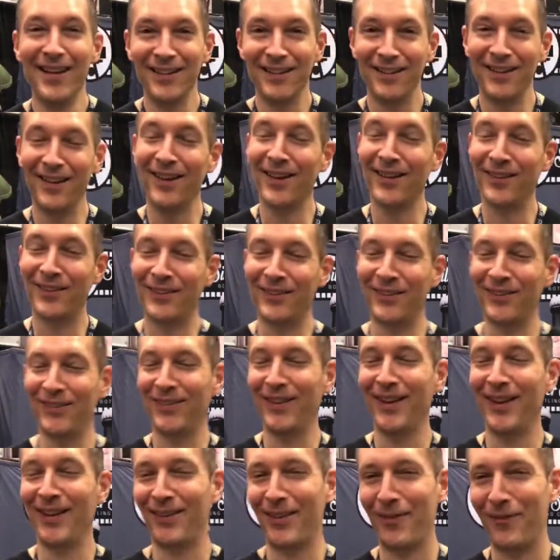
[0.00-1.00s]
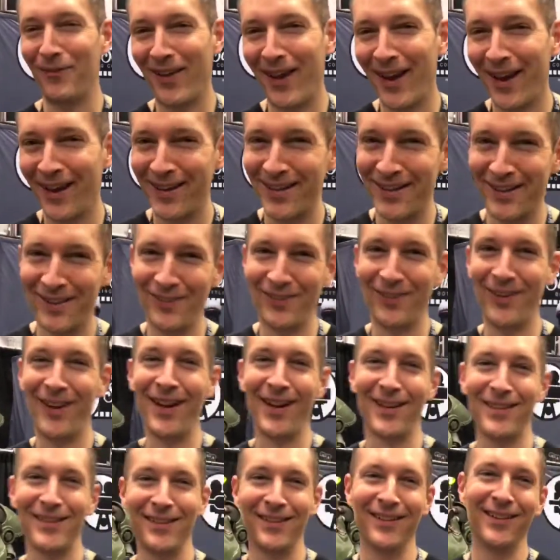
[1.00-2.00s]
yes, yes, a fact, a
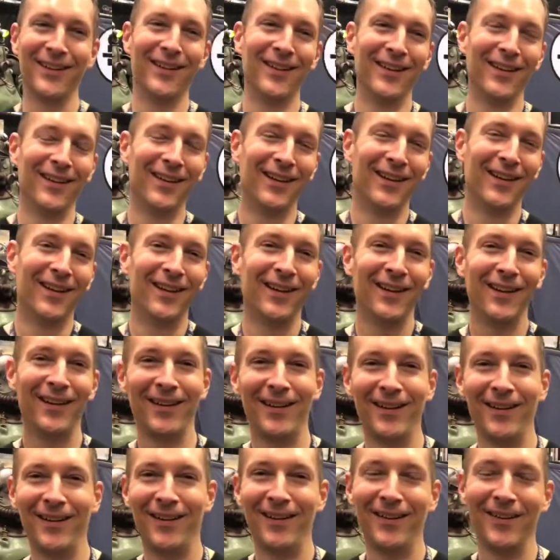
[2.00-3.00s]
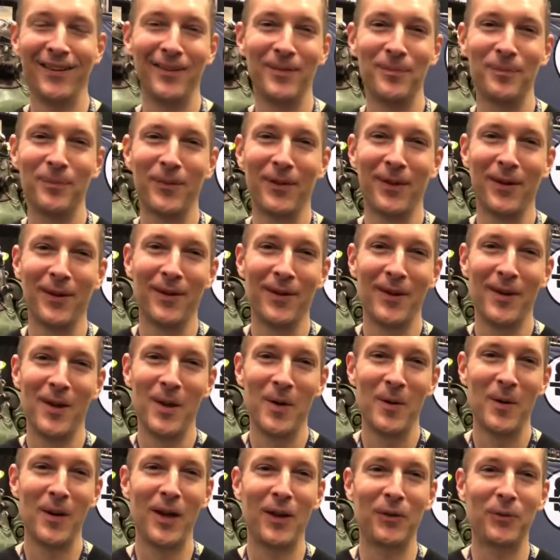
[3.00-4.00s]
fact. That's good. Uh,
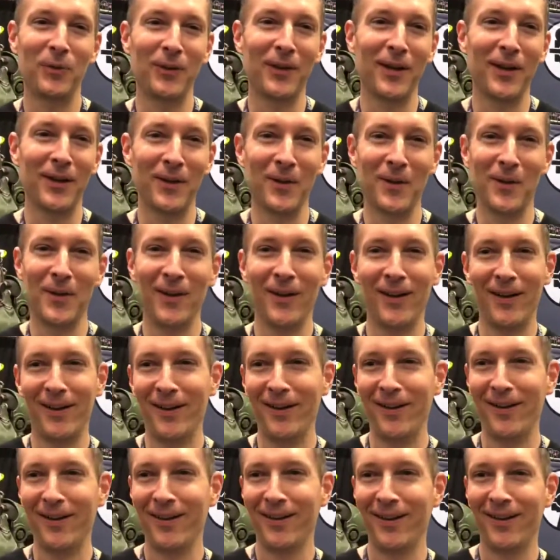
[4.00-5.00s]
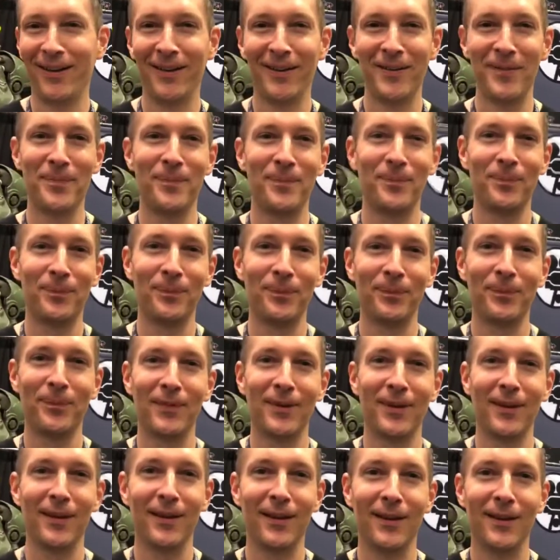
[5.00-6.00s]
what else we got going on?
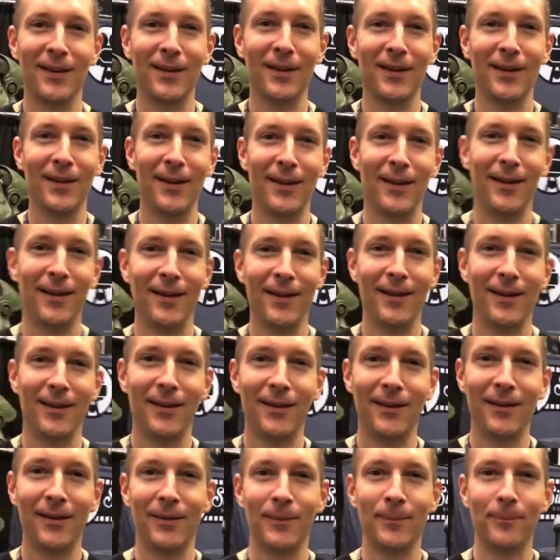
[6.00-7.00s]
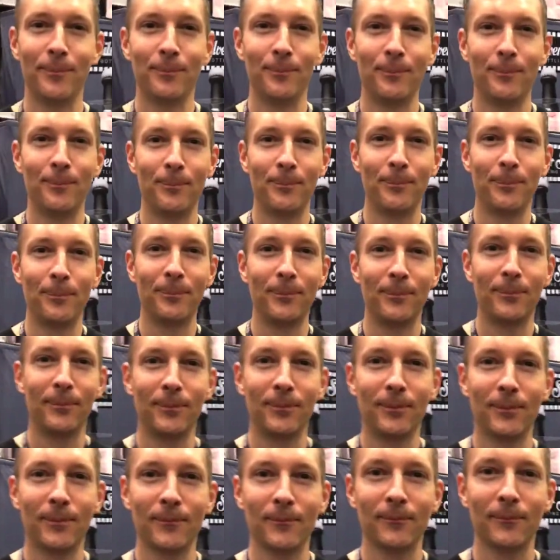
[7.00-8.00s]
Well, everybody's just loving what
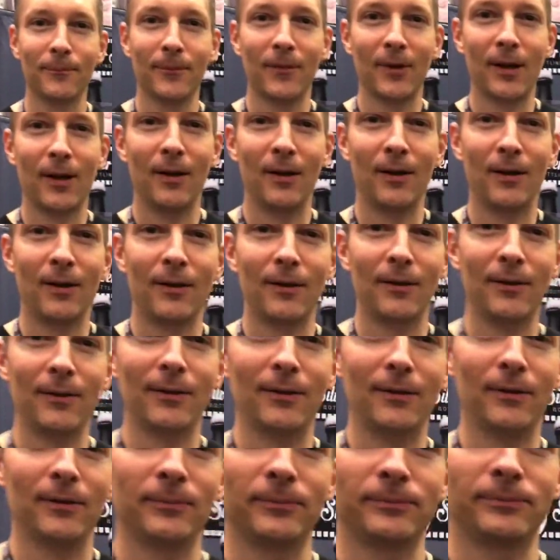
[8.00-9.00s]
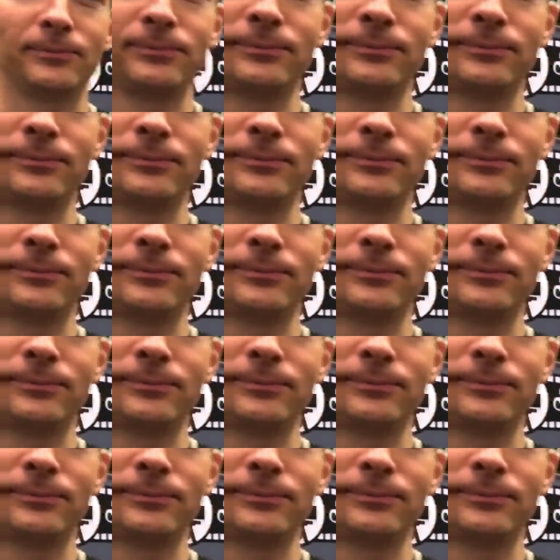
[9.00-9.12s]
we're showing. The the Rex is